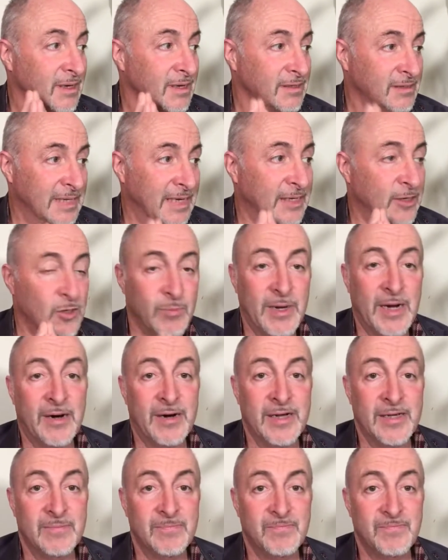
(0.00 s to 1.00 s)
Thank you,
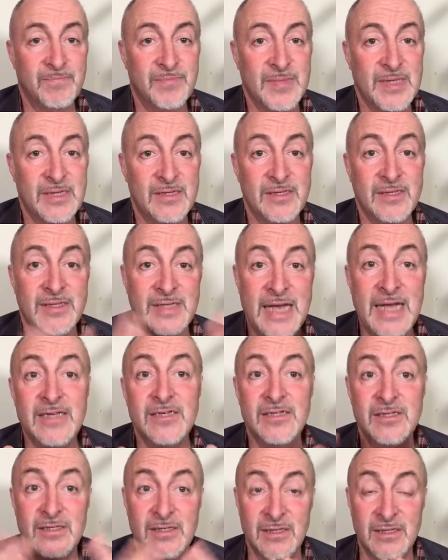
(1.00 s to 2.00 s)
Barry. So
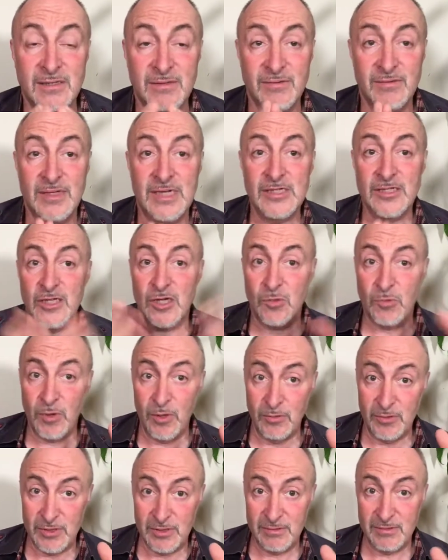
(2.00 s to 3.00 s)
that's the
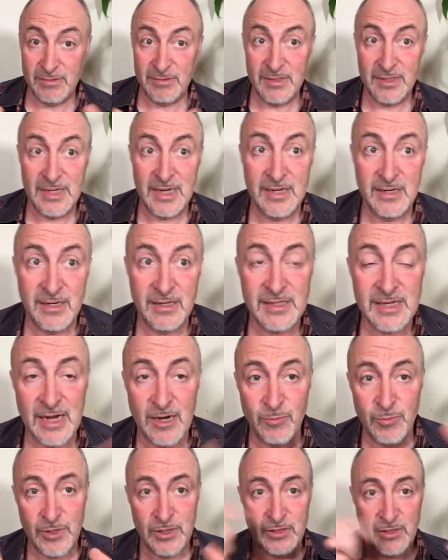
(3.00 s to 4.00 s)
quote, and again
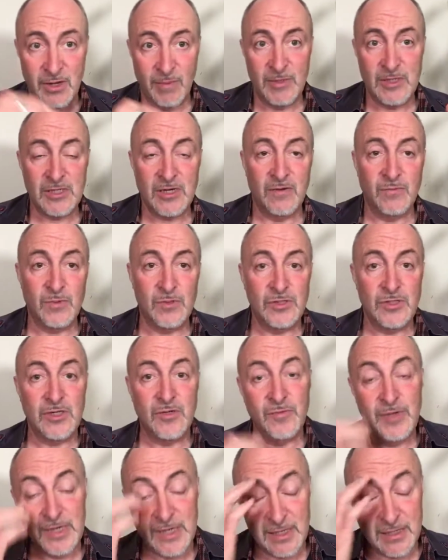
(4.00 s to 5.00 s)
I'll put it in the comments afterwards so you
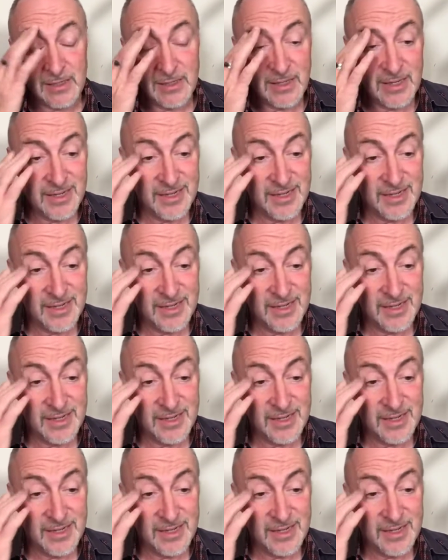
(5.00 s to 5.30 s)
can read it.